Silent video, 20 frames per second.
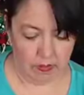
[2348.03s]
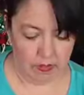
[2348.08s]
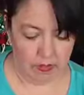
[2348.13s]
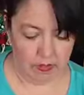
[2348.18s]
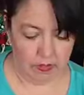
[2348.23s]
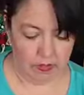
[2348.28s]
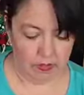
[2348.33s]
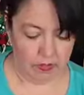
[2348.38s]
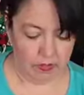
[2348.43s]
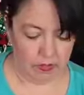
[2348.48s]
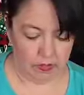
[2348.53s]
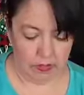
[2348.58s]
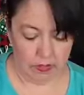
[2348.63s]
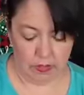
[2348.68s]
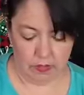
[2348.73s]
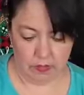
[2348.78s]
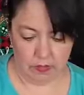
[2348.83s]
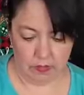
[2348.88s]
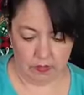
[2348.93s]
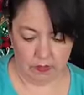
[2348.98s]
This is just a
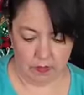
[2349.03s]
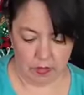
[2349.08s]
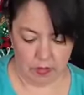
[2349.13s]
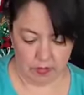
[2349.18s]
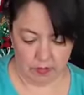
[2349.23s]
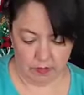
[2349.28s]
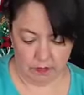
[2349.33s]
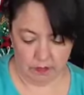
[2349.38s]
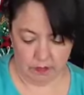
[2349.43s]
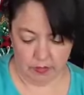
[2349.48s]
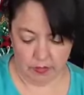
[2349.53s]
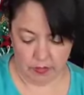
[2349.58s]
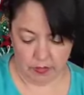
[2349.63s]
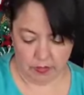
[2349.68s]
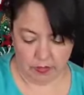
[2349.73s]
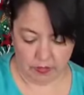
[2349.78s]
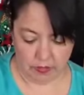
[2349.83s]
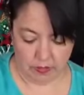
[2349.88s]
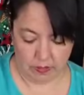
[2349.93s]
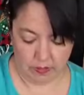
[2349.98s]
smaller
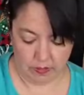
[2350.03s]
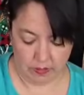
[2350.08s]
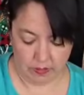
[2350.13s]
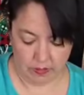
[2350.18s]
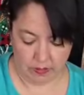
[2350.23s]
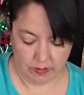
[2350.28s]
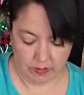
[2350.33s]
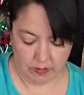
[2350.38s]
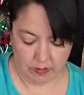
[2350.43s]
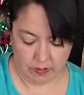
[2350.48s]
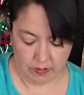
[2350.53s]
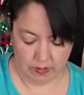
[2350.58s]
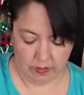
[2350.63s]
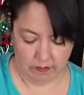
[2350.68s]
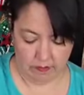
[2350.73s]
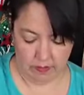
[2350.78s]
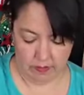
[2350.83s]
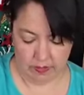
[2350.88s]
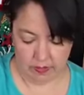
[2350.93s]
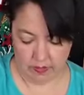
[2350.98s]
version
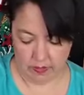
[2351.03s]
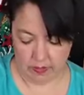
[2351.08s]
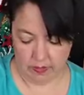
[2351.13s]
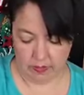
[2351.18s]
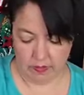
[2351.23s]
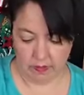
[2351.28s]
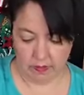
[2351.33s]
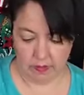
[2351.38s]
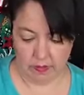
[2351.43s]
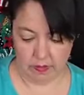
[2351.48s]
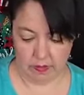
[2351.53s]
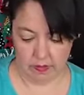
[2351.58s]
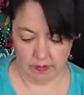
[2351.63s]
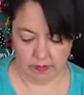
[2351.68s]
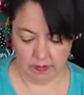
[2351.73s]
of that other one.